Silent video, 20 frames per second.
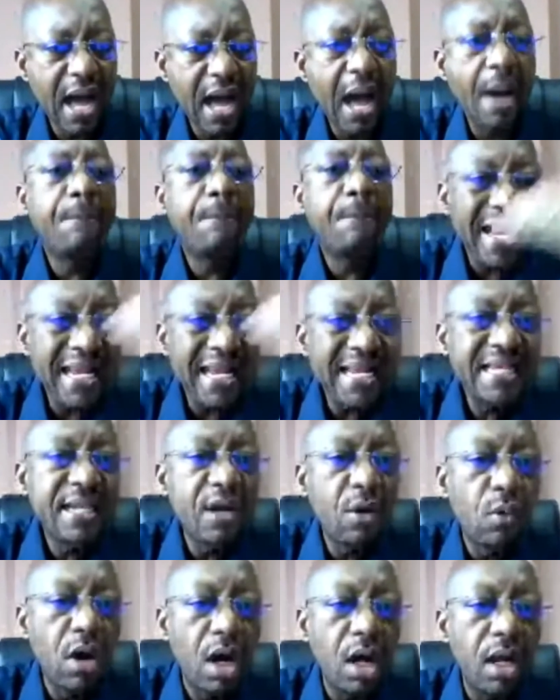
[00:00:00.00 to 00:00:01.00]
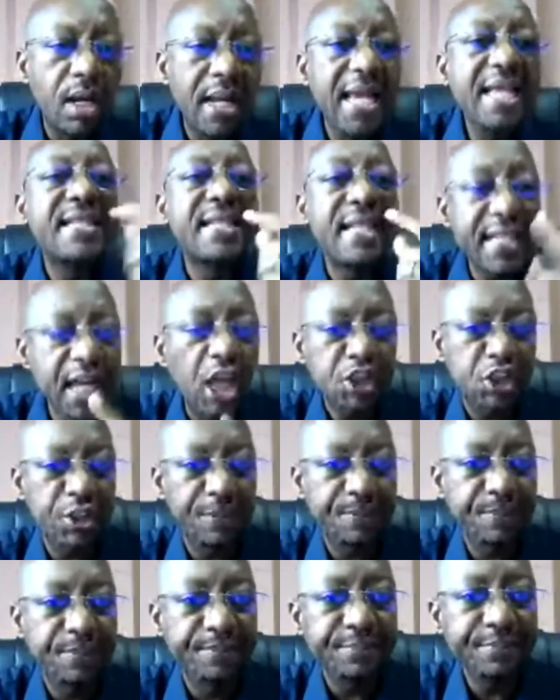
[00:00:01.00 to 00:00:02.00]
and partly the world is
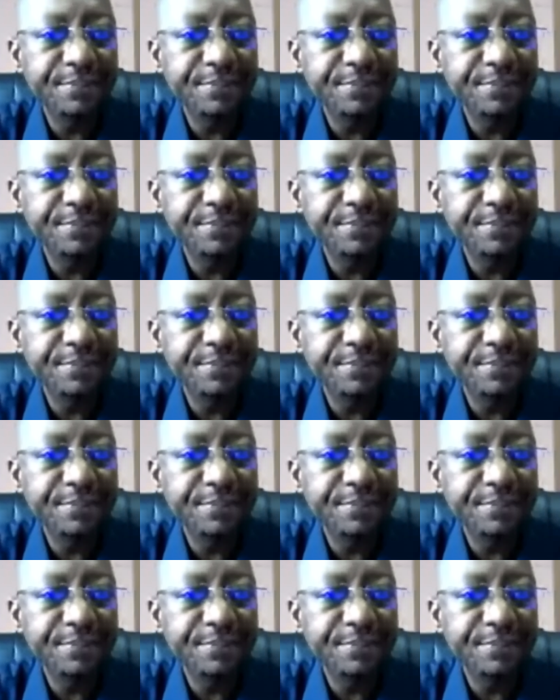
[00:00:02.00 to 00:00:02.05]
leadership.